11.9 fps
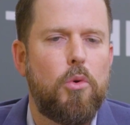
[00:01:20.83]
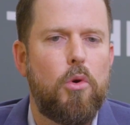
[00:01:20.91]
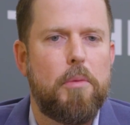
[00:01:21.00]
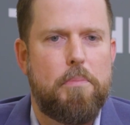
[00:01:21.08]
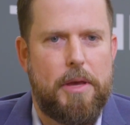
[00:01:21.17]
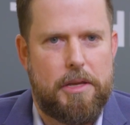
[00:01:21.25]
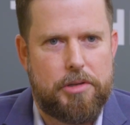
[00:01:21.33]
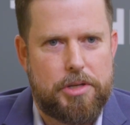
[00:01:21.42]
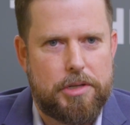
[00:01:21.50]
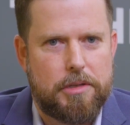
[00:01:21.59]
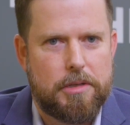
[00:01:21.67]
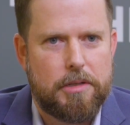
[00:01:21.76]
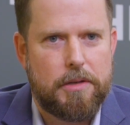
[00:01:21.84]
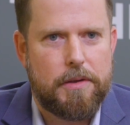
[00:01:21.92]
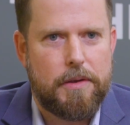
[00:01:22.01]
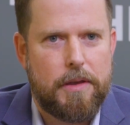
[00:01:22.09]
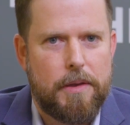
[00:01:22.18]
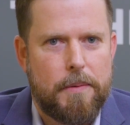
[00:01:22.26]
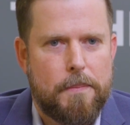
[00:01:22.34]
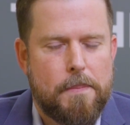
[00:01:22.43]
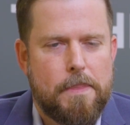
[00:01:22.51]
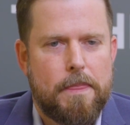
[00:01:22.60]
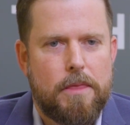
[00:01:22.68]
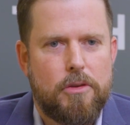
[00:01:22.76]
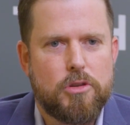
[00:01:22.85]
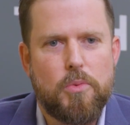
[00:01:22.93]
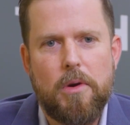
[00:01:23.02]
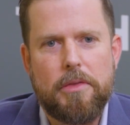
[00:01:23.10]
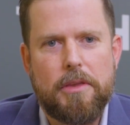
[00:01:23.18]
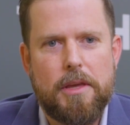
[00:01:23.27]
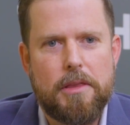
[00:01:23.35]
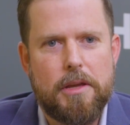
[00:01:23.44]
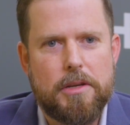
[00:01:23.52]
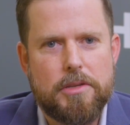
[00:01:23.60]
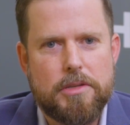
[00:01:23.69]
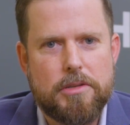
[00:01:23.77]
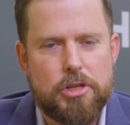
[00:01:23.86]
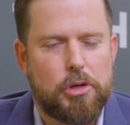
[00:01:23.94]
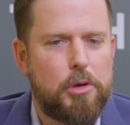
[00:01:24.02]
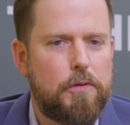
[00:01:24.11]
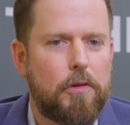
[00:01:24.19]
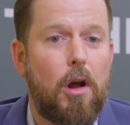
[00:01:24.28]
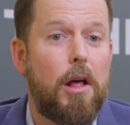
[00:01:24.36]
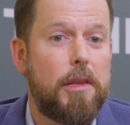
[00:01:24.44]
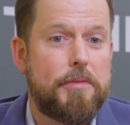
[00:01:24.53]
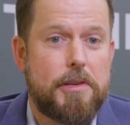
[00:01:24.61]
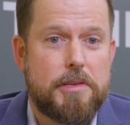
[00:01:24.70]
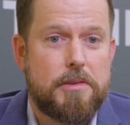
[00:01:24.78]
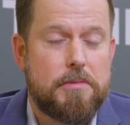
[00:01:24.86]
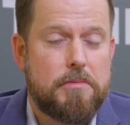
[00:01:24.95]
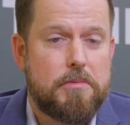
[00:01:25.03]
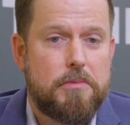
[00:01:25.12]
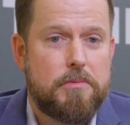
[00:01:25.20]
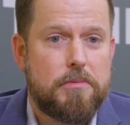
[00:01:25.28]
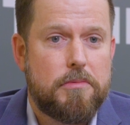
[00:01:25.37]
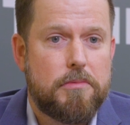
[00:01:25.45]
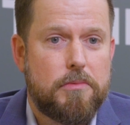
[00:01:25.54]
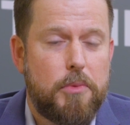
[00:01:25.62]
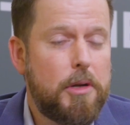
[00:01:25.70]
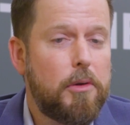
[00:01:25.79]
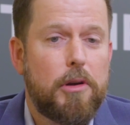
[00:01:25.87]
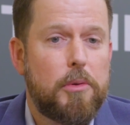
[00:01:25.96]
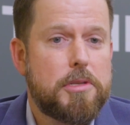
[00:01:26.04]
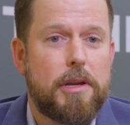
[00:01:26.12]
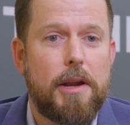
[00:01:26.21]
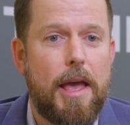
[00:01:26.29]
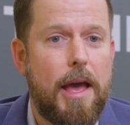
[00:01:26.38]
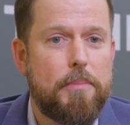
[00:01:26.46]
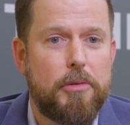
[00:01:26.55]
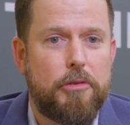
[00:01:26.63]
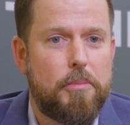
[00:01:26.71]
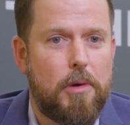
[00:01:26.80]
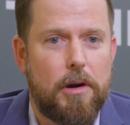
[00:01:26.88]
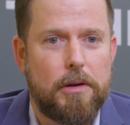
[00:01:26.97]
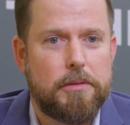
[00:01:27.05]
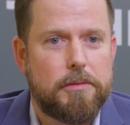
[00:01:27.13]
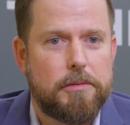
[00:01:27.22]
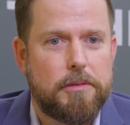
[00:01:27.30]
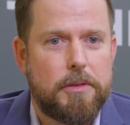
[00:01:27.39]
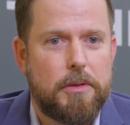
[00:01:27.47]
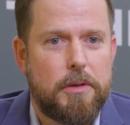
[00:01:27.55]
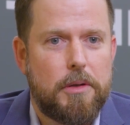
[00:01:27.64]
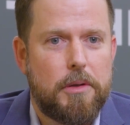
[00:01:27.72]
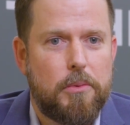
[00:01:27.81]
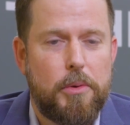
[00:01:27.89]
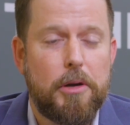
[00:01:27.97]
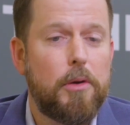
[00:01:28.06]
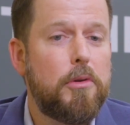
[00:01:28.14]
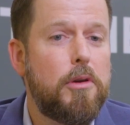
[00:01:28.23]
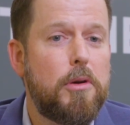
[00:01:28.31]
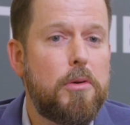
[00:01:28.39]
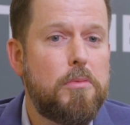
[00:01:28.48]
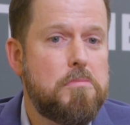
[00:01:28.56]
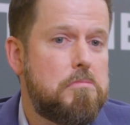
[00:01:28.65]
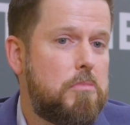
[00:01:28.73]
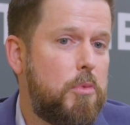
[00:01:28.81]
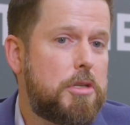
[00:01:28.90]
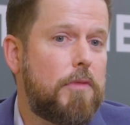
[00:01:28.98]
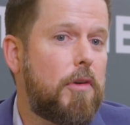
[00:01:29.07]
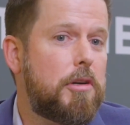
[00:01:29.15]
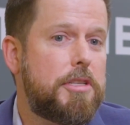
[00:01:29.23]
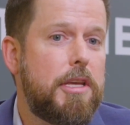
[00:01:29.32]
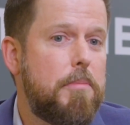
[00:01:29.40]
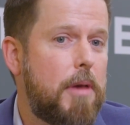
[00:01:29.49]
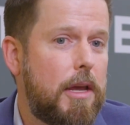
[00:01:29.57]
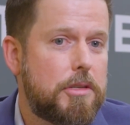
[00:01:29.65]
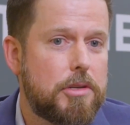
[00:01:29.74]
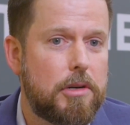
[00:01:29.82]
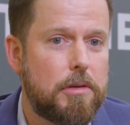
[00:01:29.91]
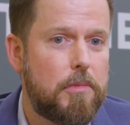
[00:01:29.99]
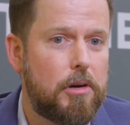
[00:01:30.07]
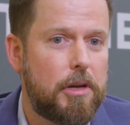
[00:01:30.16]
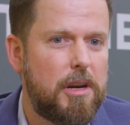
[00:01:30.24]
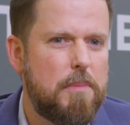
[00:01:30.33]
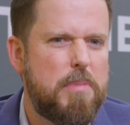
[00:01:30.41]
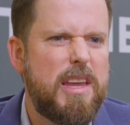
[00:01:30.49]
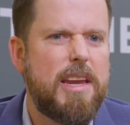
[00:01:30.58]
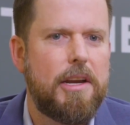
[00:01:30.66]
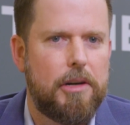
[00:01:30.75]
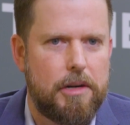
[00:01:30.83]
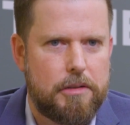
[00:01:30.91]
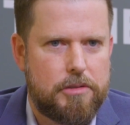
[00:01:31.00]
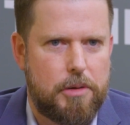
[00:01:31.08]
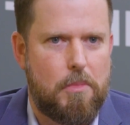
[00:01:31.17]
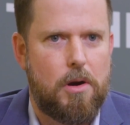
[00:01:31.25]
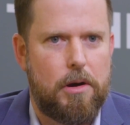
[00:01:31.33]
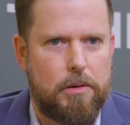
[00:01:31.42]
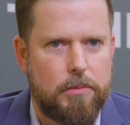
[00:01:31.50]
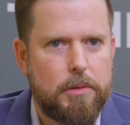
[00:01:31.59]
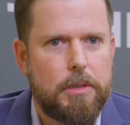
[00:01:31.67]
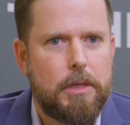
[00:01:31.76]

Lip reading: your bench. There's one thing that is true for all of us. We don't know what's gonna happen tomorrow. We don't know which of our teammates are gonna be here tomorrow.